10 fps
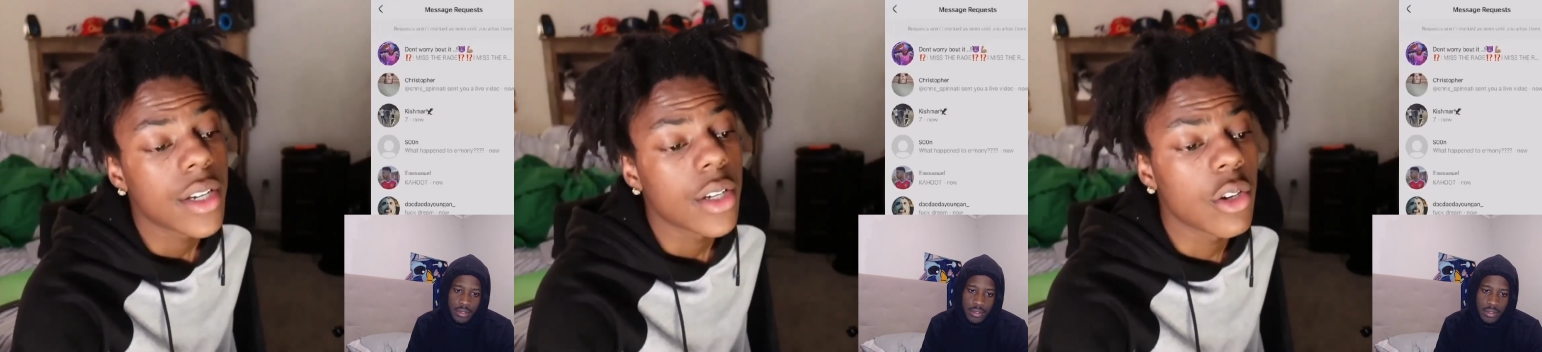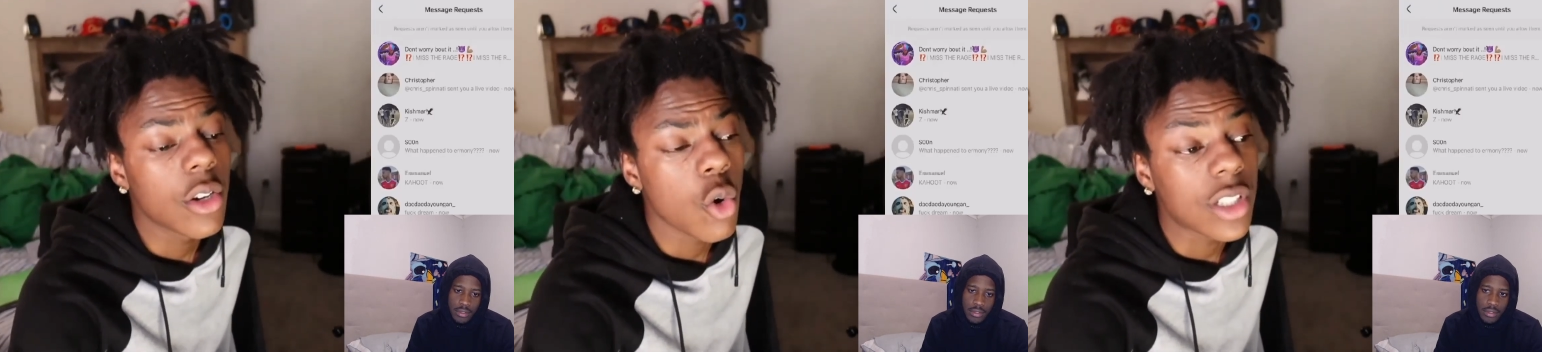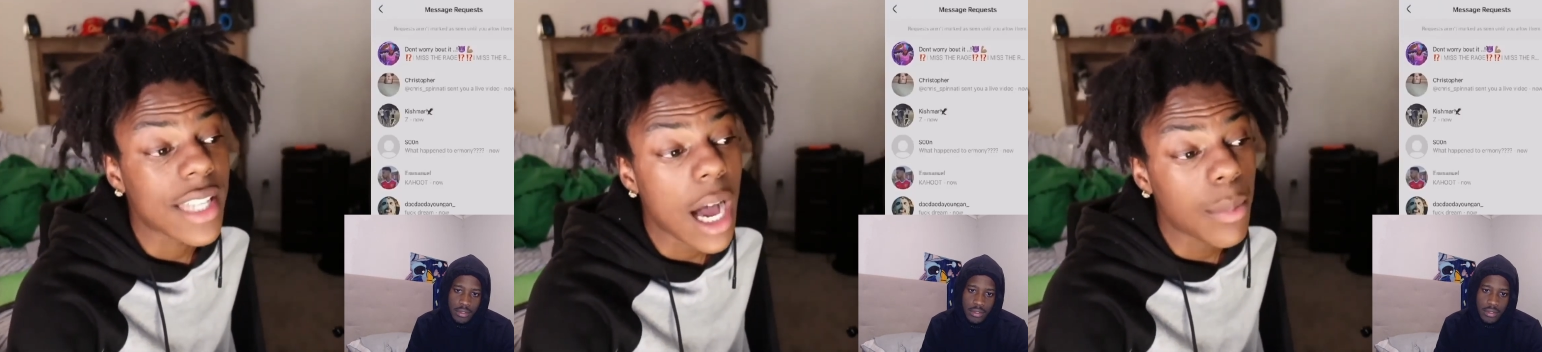Speaker 1: you know,
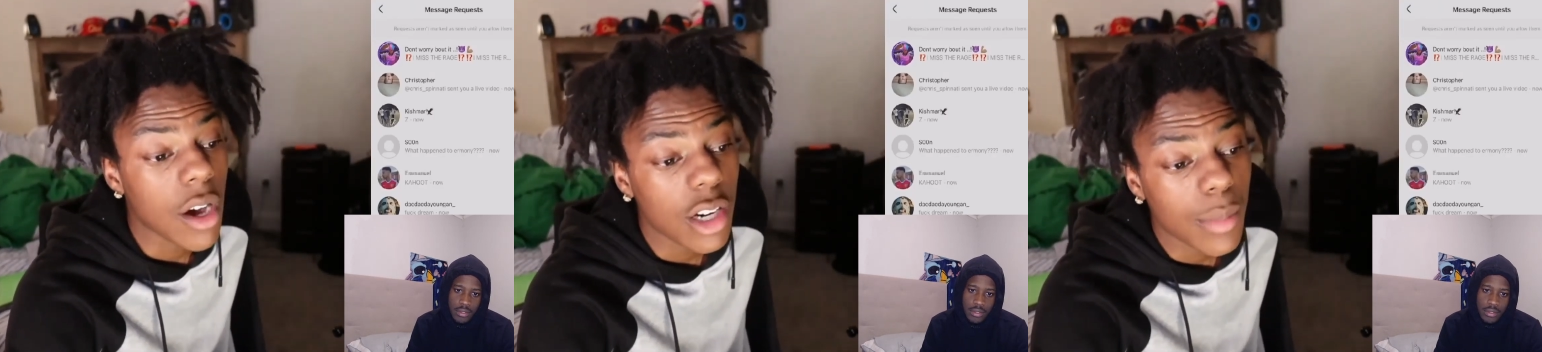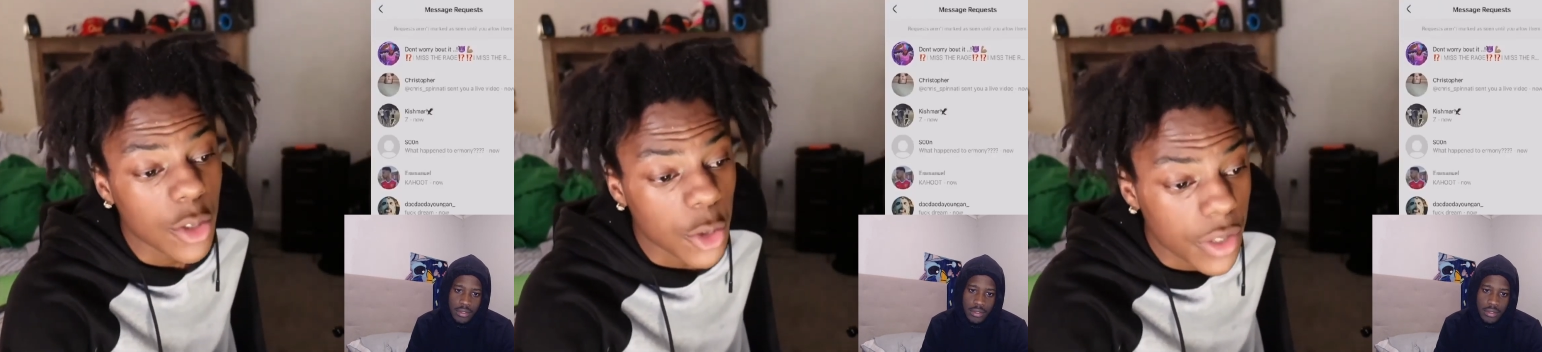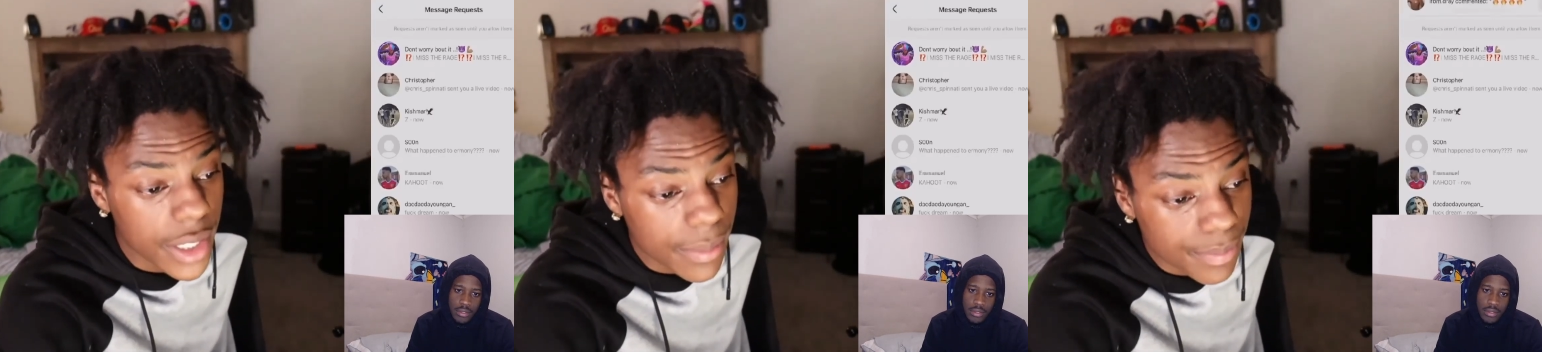stop talking about
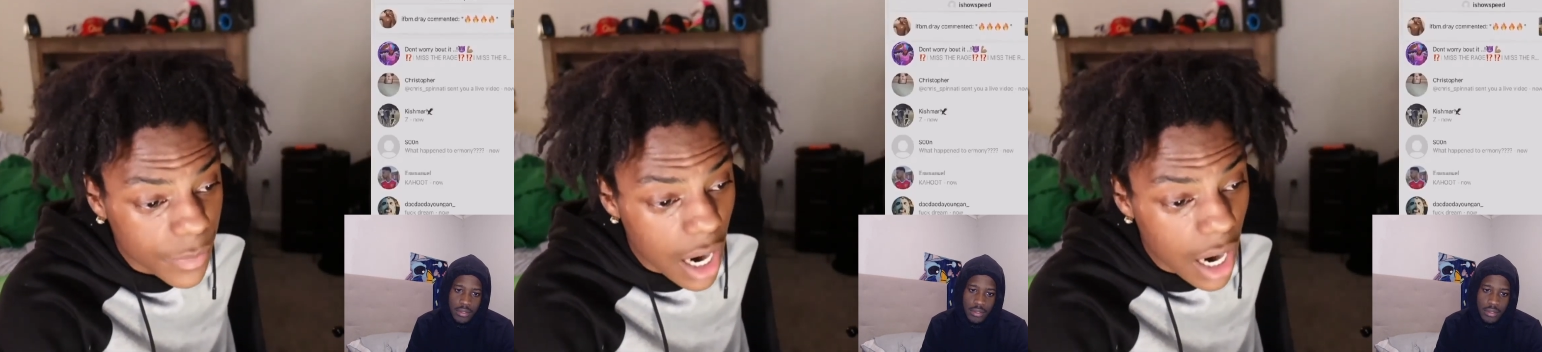Dream. I